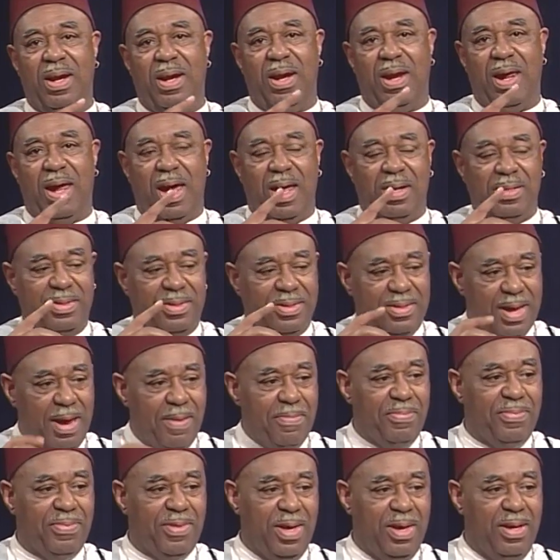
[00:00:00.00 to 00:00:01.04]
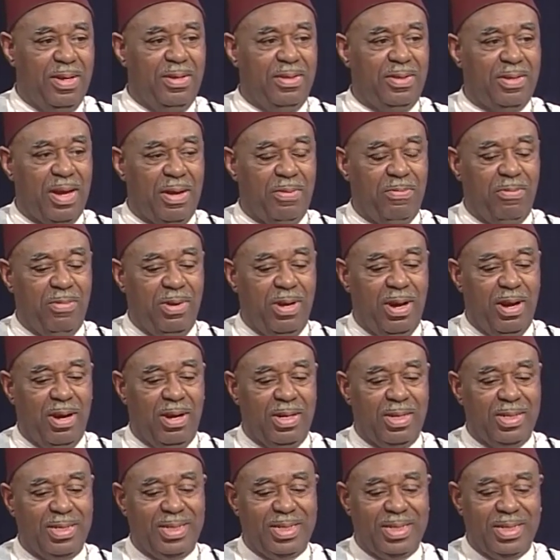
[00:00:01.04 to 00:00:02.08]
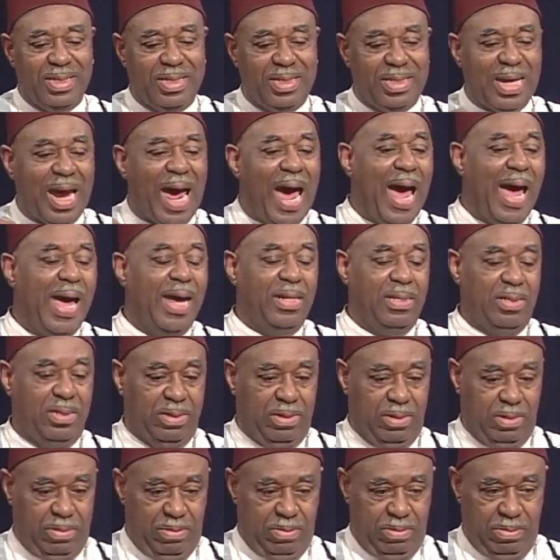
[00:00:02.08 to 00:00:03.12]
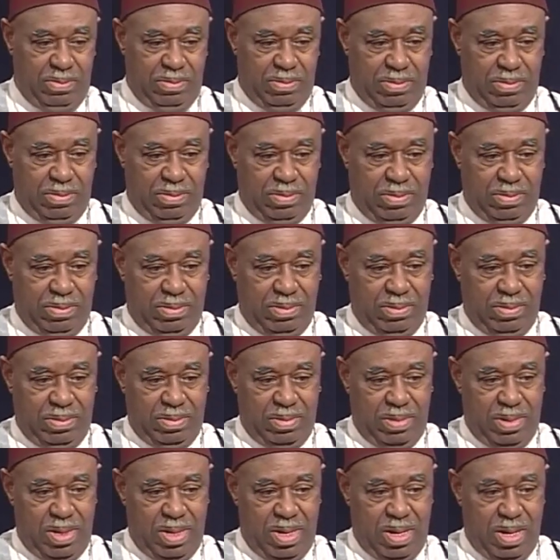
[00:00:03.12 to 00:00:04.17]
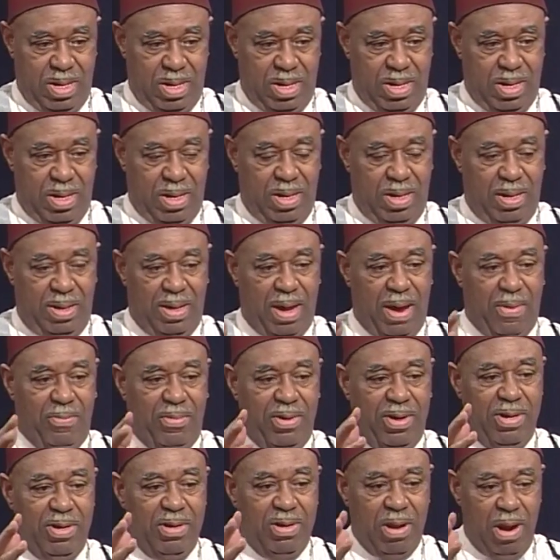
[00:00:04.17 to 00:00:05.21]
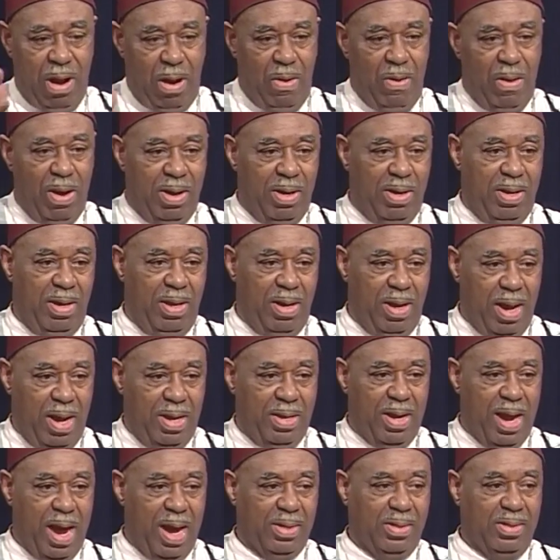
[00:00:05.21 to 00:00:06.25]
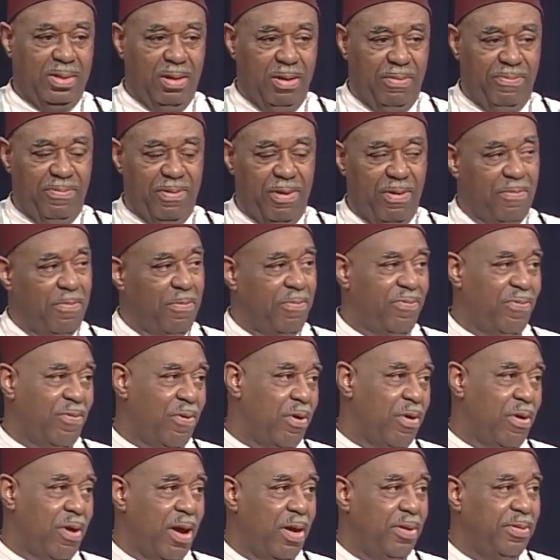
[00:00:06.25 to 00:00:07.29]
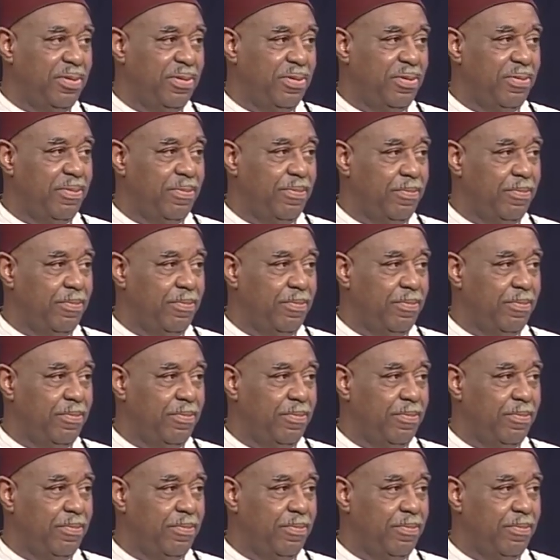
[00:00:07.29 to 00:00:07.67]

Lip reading: And some things that we are tied to, that we know are not good for us,